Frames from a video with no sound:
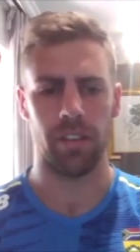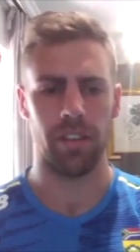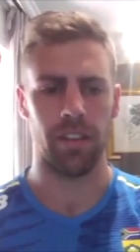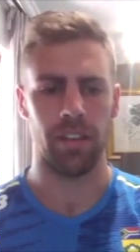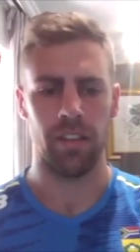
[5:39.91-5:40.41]

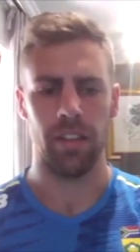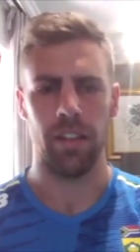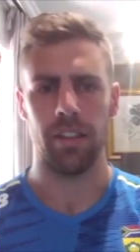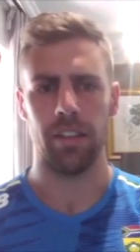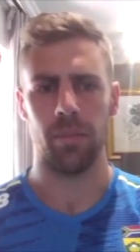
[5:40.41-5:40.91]

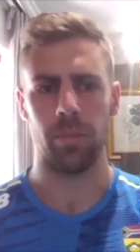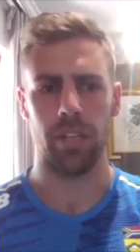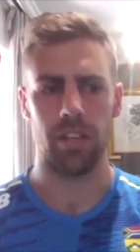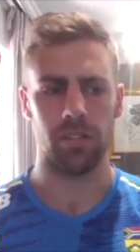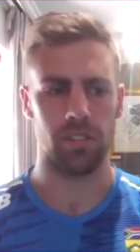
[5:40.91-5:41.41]
They did beat
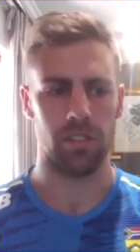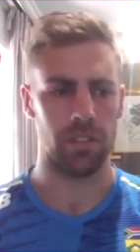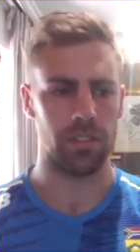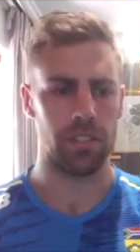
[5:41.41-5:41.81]
us. So it's